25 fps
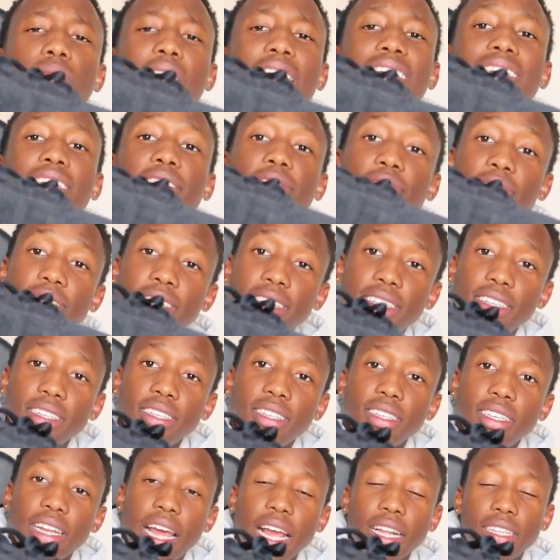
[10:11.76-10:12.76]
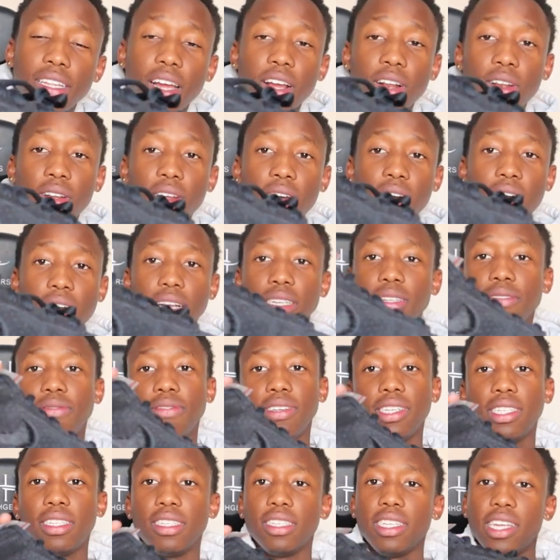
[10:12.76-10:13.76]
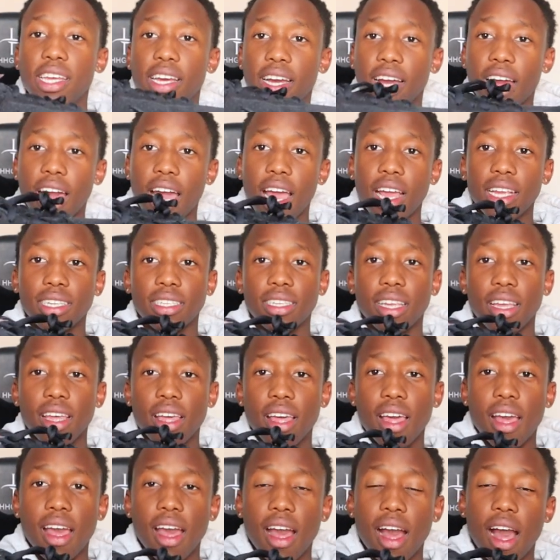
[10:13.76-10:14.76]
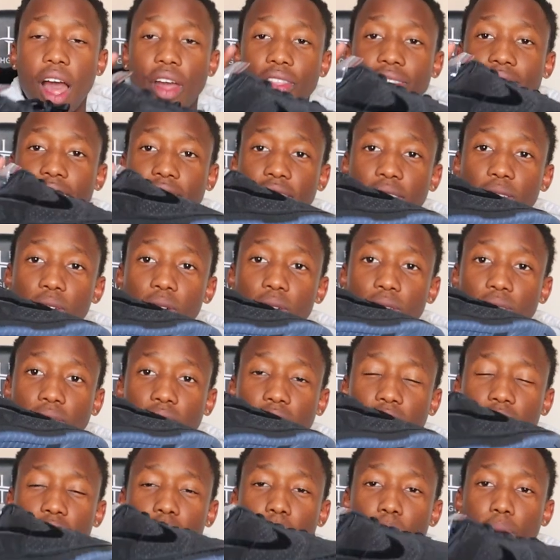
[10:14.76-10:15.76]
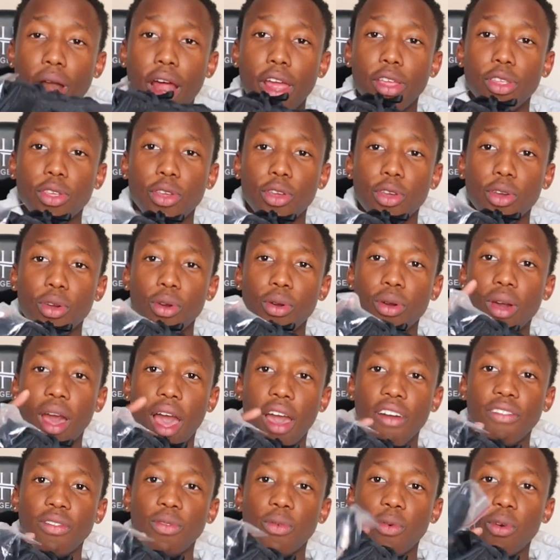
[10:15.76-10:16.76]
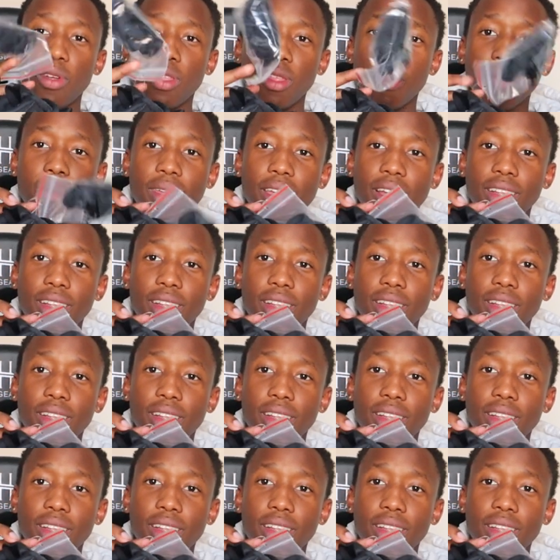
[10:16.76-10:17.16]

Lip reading: Undefeated. Nike Dunk Low Undefeated here, guys. These are still brand new. I haven't worn them